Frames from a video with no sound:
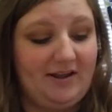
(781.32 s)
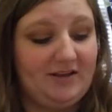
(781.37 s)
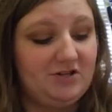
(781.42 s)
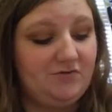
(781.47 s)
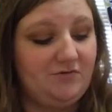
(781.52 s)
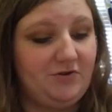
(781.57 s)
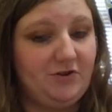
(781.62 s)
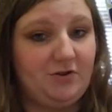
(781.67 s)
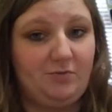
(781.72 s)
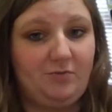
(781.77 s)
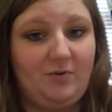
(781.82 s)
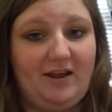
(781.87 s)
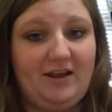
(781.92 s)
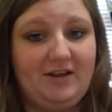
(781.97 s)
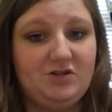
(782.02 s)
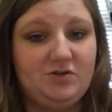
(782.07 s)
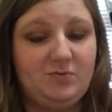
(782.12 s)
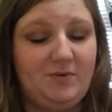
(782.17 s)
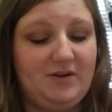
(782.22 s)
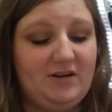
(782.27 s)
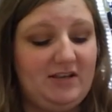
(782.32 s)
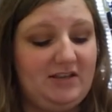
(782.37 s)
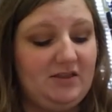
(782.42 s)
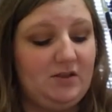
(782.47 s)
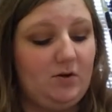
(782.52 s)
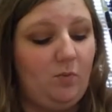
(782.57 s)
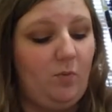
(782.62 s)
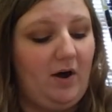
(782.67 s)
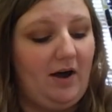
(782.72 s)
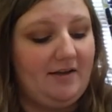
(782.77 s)
For the range, we need the
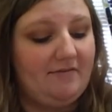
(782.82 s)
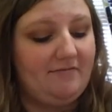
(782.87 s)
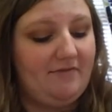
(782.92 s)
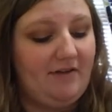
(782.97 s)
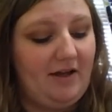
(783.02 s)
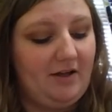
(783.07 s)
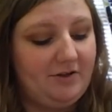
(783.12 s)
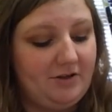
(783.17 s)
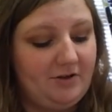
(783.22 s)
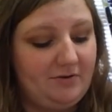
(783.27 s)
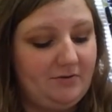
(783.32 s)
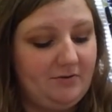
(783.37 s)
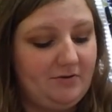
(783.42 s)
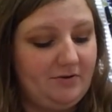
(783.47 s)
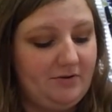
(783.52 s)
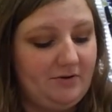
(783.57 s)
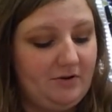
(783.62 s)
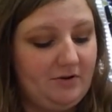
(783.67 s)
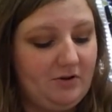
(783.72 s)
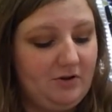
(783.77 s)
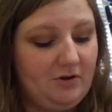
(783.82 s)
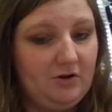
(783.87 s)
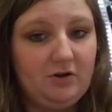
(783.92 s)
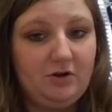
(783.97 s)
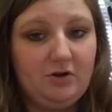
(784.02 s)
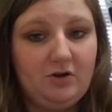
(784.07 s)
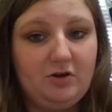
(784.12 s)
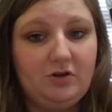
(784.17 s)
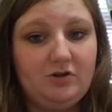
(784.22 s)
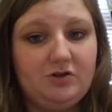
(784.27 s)
y value.
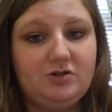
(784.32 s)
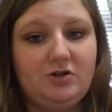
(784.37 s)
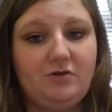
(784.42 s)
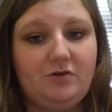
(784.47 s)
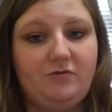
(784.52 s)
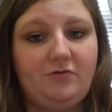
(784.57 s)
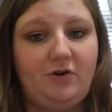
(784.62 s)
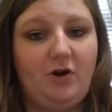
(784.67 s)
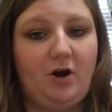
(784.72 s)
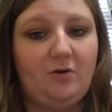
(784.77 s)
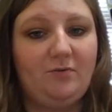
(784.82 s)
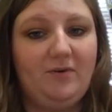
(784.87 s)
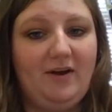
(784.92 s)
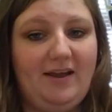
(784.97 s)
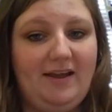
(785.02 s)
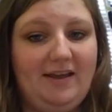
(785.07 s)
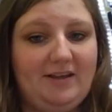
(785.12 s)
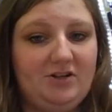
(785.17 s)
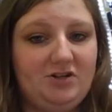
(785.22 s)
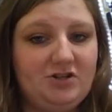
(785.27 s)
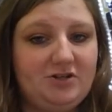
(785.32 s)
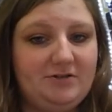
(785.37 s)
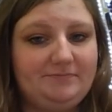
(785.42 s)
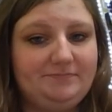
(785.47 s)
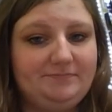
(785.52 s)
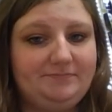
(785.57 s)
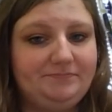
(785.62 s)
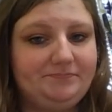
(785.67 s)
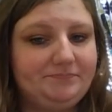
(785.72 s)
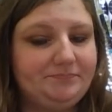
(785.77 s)
So for our range,
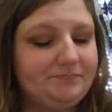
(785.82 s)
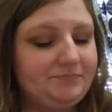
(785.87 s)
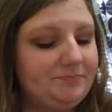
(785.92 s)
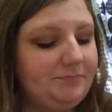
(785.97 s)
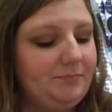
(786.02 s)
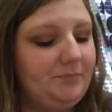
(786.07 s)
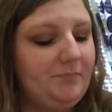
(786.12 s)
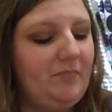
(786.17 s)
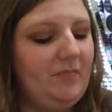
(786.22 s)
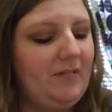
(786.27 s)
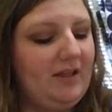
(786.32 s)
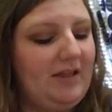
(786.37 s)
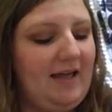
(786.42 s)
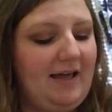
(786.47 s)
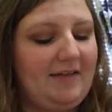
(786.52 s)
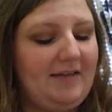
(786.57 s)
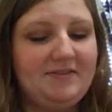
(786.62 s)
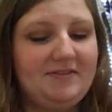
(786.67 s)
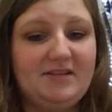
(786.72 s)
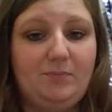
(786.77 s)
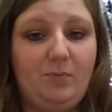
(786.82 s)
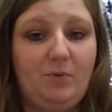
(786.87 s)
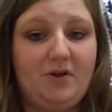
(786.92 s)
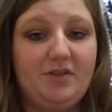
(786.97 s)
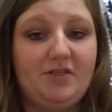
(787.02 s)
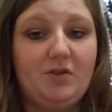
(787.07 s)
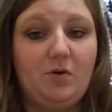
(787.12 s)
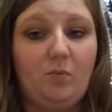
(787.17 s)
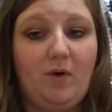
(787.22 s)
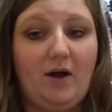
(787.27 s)
at this
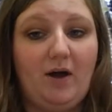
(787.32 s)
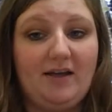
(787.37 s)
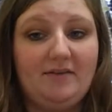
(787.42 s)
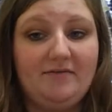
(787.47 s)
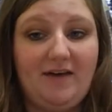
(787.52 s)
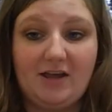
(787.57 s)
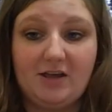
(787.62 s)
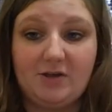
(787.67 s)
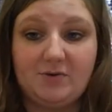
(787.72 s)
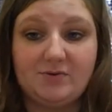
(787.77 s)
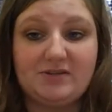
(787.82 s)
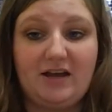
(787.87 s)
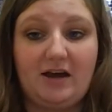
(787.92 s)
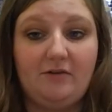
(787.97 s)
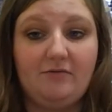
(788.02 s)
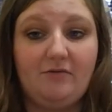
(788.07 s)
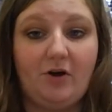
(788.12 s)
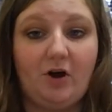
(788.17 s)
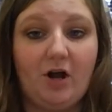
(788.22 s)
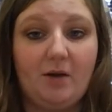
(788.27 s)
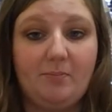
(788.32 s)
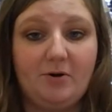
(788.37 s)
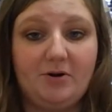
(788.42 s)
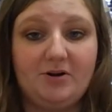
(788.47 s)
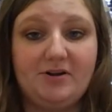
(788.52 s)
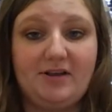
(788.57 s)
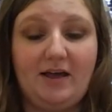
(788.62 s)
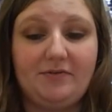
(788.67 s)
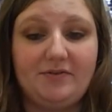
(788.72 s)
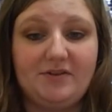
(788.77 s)
point, the y value is how far up or
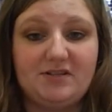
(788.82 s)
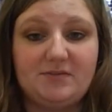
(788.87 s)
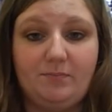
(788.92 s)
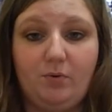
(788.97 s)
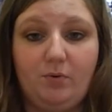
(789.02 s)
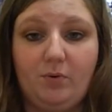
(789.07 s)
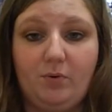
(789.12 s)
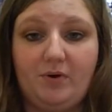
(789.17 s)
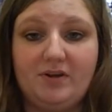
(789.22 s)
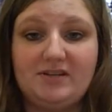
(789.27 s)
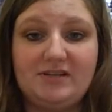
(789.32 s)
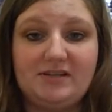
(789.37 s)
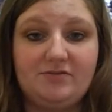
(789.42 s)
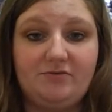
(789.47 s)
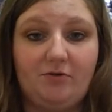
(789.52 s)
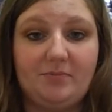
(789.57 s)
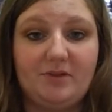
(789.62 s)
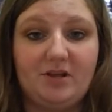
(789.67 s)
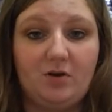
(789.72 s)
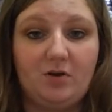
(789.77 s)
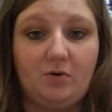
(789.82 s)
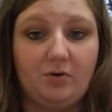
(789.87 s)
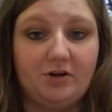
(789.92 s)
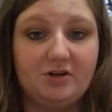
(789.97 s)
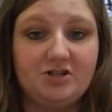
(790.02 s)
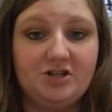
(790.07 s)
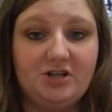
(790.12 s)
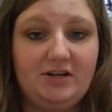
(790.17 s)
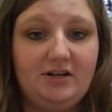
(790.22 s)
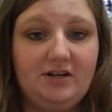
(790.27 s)
down this point is from the
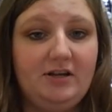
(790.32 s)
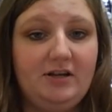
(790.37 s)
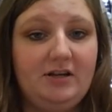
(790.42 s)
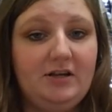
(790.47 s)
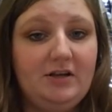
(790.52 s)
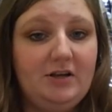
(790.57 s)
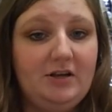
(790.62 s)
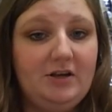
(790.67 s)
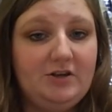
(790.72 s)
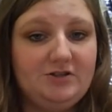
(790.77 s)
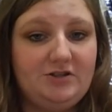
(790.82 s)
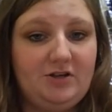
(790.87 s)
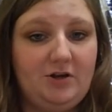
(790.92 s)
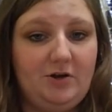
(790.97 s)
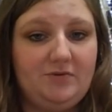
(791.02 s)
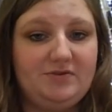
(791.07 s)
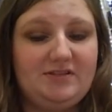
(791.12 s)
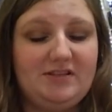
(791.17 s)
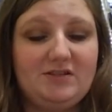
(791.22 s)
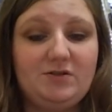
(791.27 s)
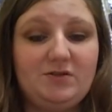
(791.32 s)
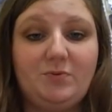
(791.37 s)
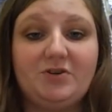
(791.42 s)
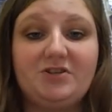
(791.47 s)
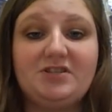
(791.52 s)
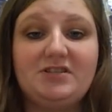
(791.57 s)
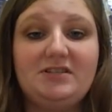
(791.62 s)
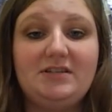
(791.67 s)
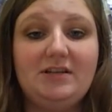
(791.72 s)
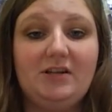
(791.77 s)
origin. So since we're
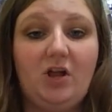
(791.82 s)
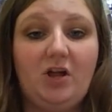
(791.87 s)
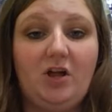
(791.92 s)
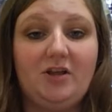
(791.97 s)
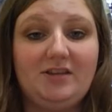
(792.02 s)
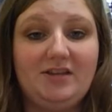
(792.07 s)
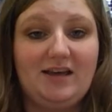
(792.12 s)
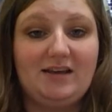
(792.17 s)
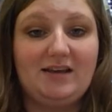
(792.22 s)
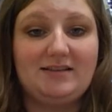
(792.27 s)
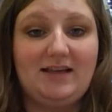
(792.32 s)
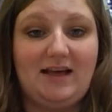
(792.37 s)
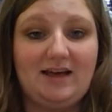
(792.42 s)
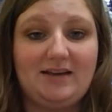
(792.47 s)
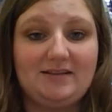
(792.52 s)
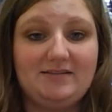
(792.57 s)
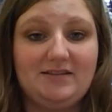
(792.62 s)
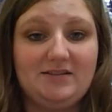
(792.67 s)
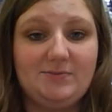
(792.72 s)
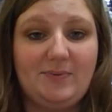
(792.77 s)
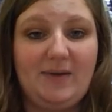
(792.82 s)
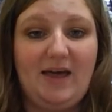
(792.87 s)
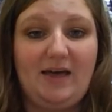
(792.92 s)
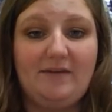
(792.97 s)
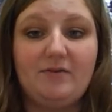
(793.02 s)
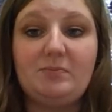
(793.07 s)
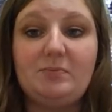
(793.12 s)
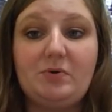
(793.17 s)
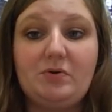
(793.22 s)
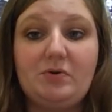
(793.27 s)
still on the x-axis, we
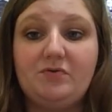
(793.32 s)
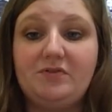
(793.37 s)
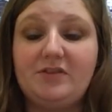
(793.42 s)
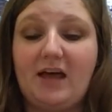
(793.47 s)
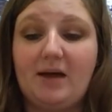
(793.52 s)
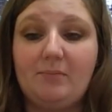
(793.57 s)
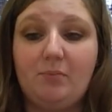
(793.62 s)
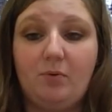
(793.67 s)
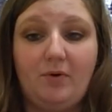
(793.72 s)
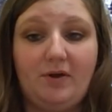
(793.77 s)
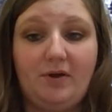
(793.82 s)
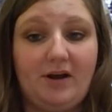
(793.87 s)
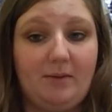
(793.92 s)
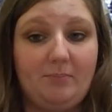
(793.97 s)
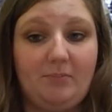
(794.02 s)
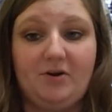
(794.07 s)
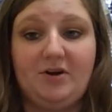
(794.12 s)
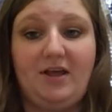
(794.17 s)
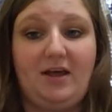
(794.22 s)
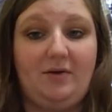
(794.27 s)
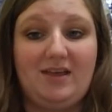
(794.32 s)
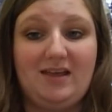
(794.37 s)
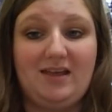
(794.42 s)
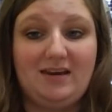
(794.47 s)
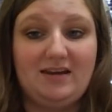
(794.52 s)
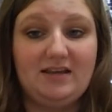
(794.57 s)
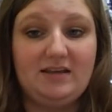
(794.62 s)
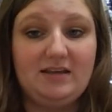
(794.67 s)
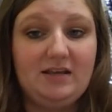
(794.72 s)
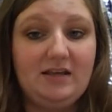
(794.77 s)
haven't moved that point up or down
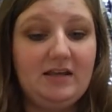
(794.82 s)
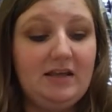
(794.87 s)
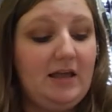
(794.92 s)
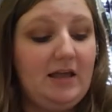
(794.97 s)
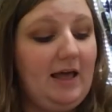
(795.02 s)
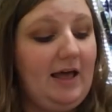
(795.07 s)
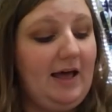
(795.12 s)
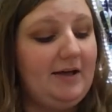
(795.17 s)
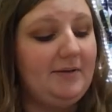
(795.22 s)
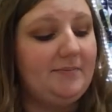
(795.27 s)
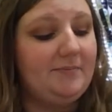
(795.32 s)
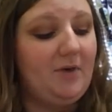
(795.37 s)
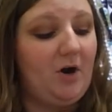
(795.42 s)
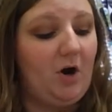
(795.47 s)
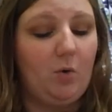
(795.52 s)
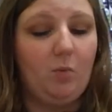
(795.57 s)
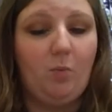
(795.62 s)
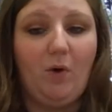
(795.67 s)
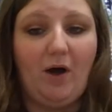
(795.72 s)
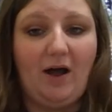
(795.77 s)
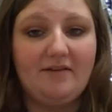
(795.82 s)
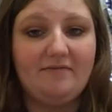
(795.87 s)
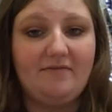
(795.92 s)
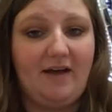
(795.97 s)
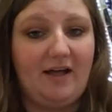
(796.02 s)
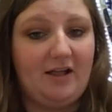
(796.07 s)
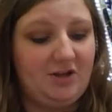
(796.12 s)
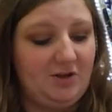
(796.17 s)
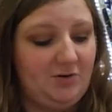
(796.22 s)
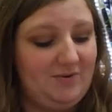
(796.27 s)
any, our y
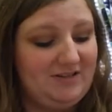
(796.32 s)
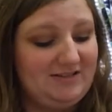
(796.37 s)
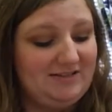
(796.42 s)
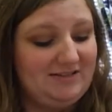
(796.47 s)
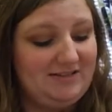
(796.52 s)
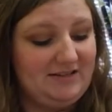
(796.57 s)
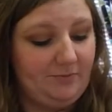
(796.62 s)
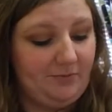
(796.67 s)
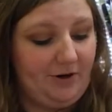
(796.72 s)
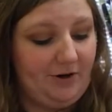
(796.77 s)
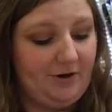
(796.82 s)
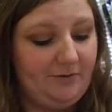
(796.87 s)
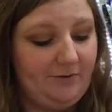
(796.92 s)
value is 0.